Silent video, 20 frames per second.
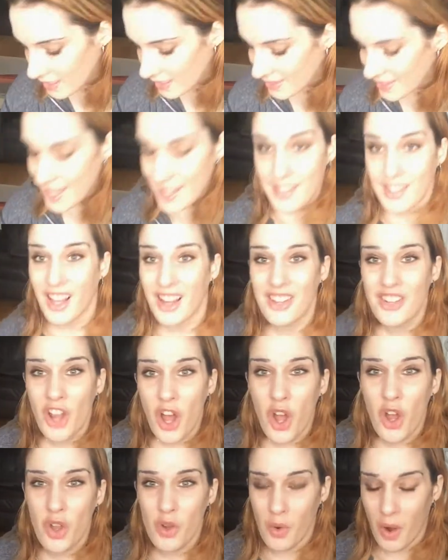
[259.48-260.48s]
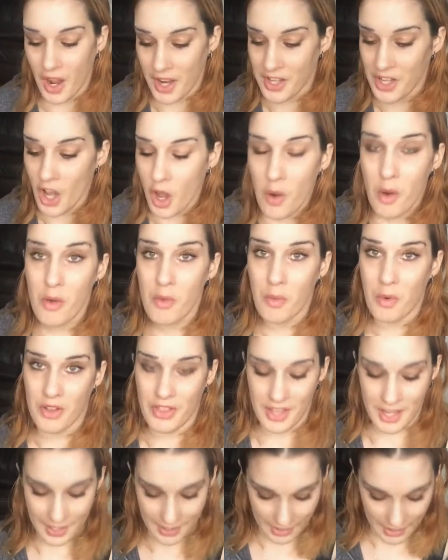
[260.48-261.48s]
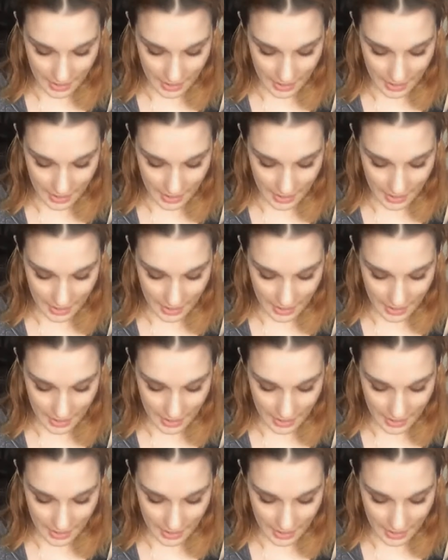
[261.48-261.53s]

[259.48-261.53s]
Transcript: This I know what this